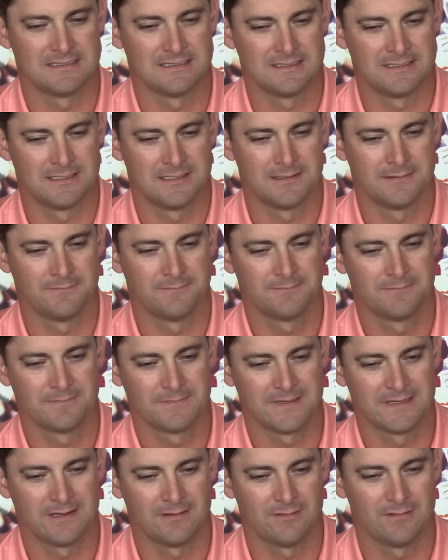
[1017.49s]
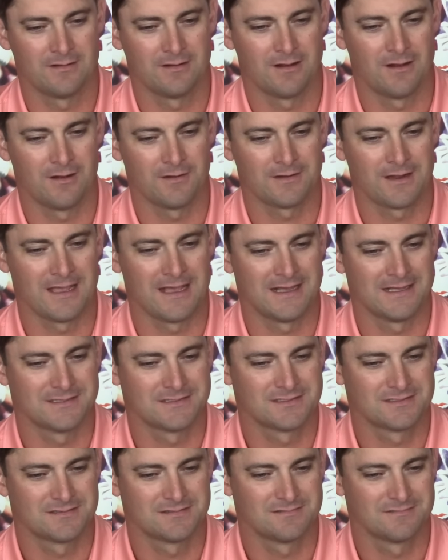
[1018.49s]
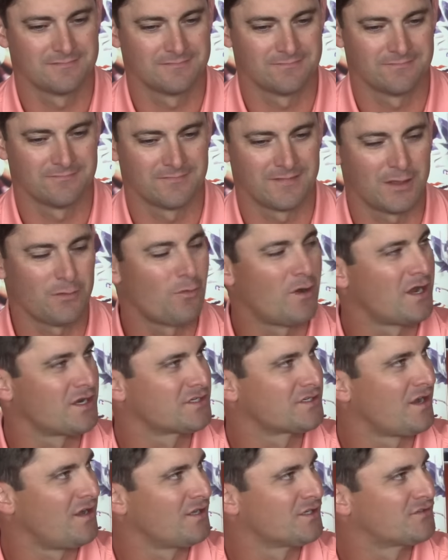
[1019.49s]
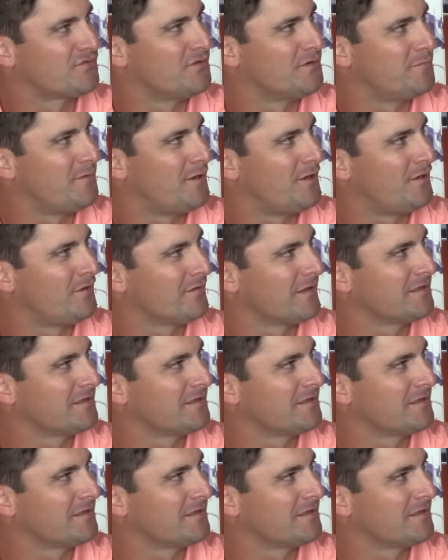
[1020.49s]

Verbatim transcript: Um, you know, our guys, they watch college football.